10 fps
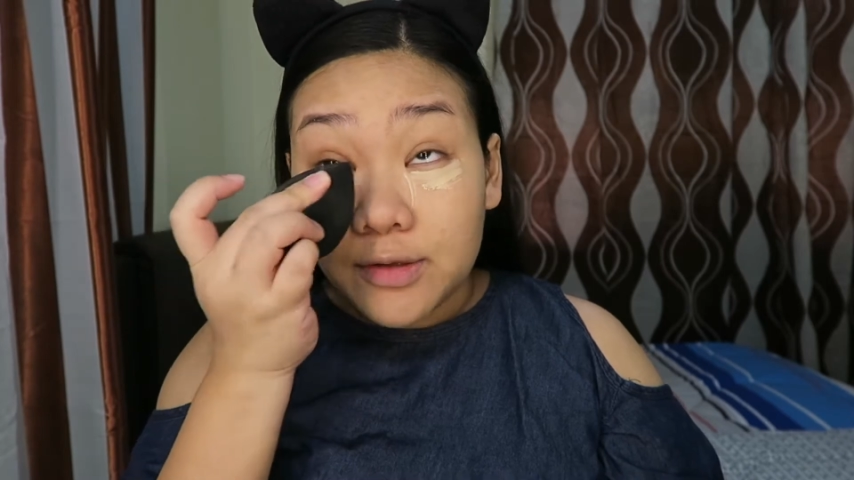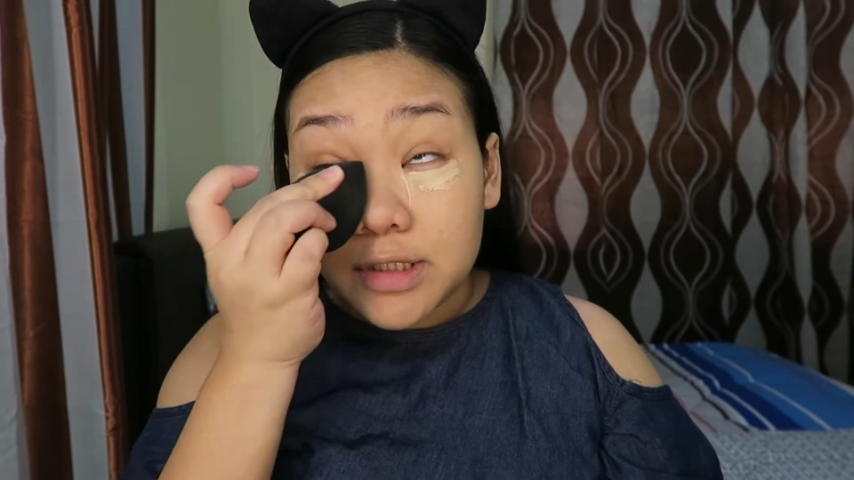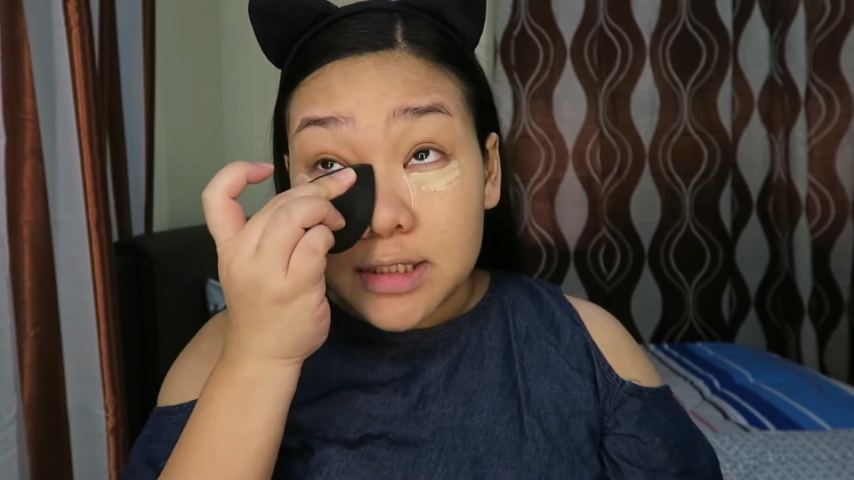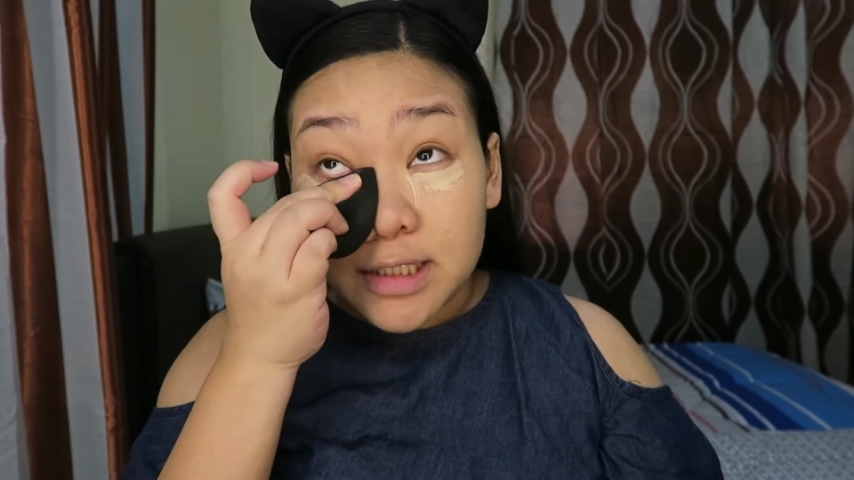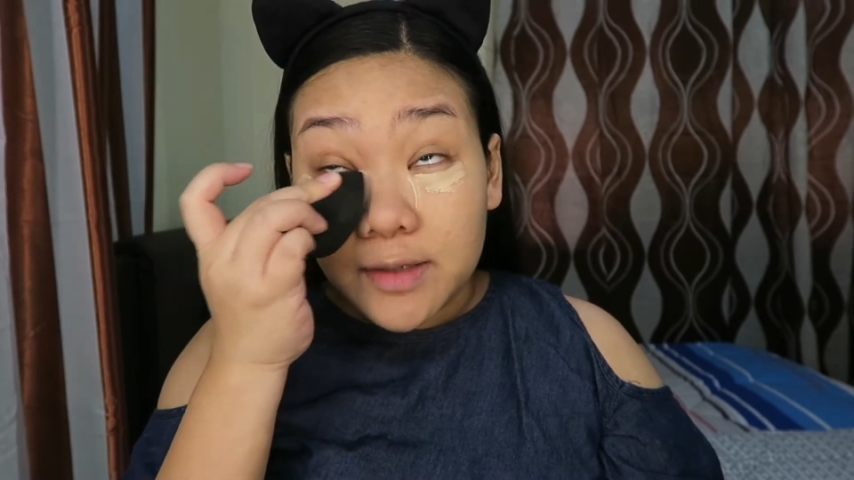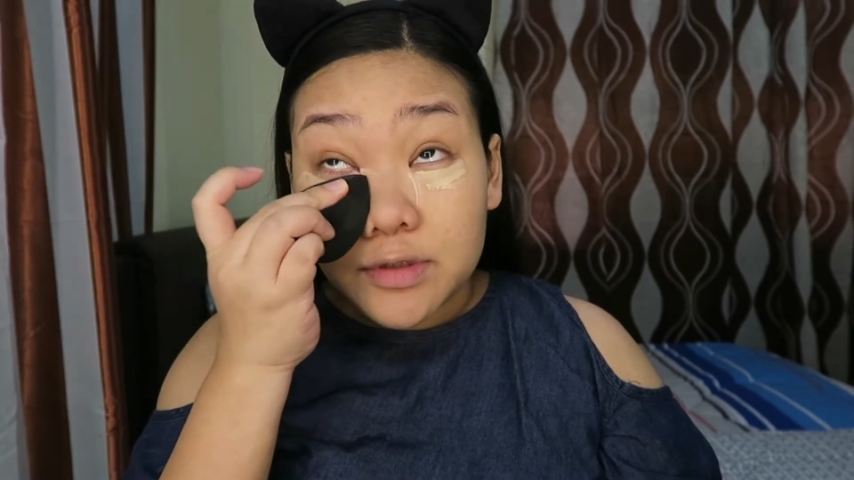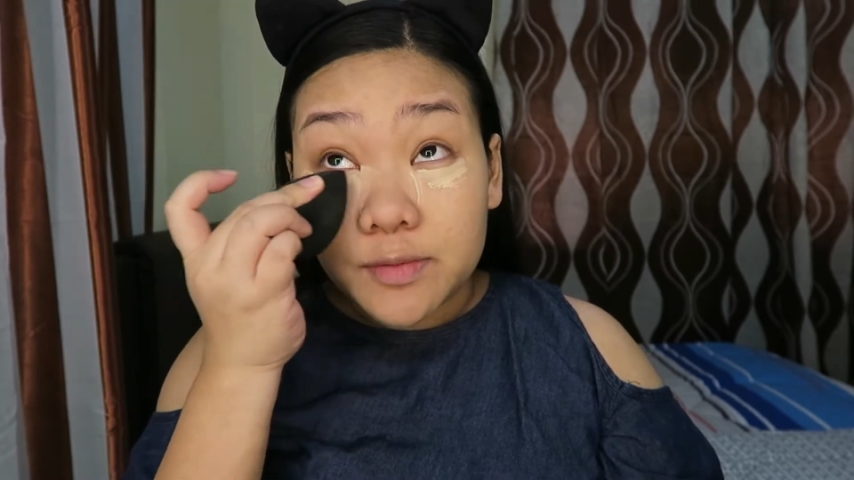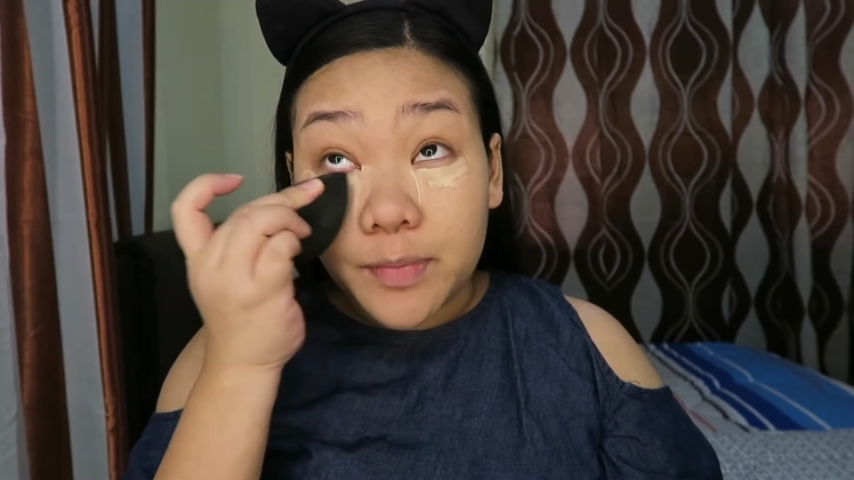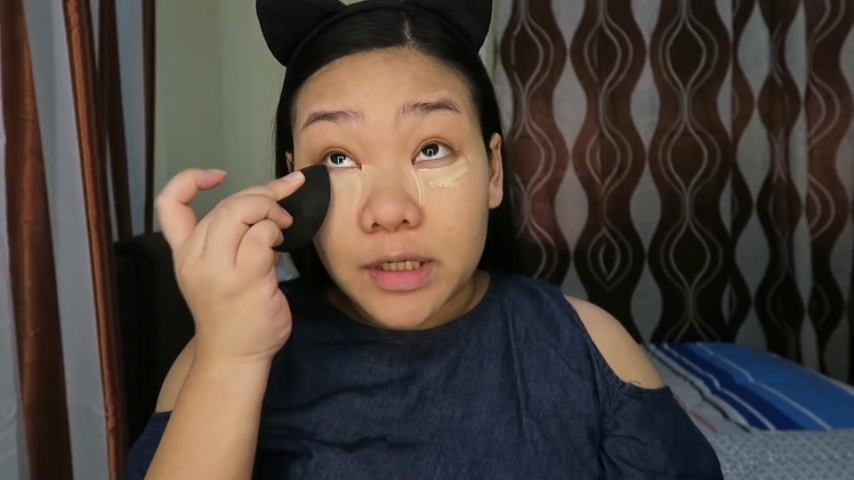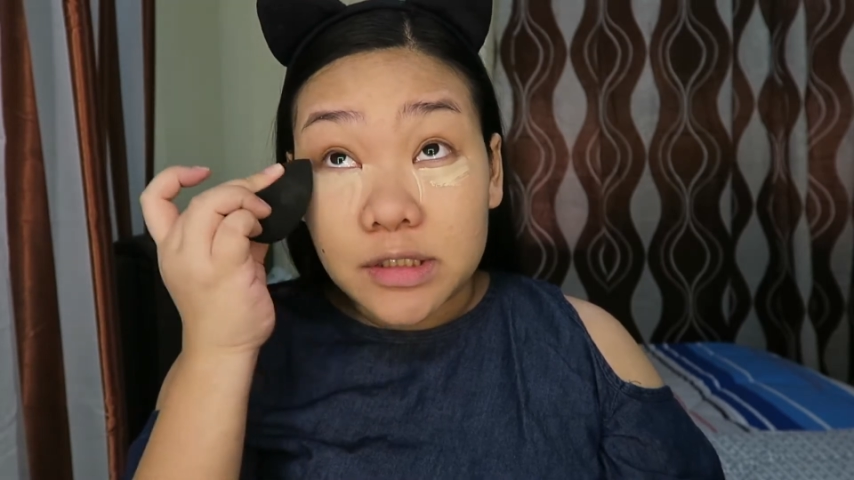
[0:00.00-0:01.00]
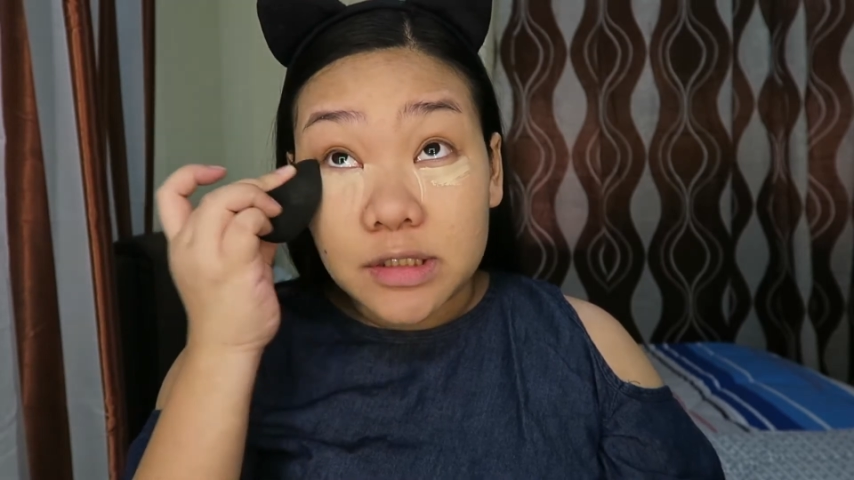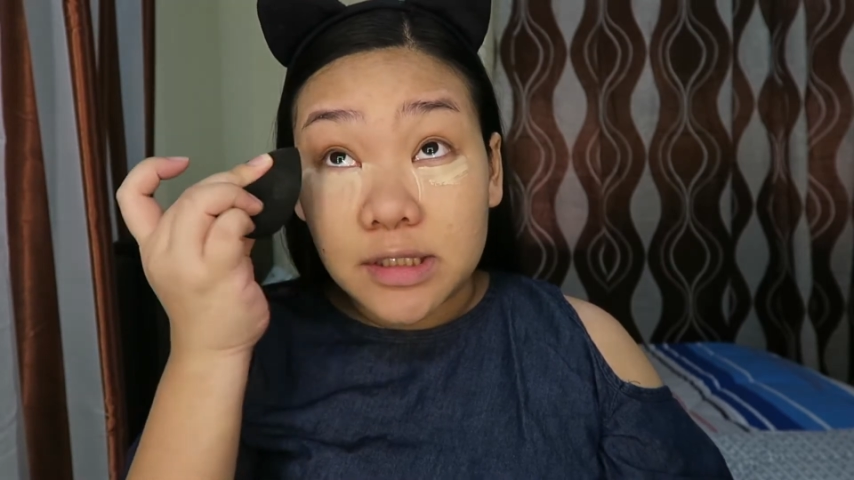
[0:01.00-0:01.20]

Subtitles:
use the same sponge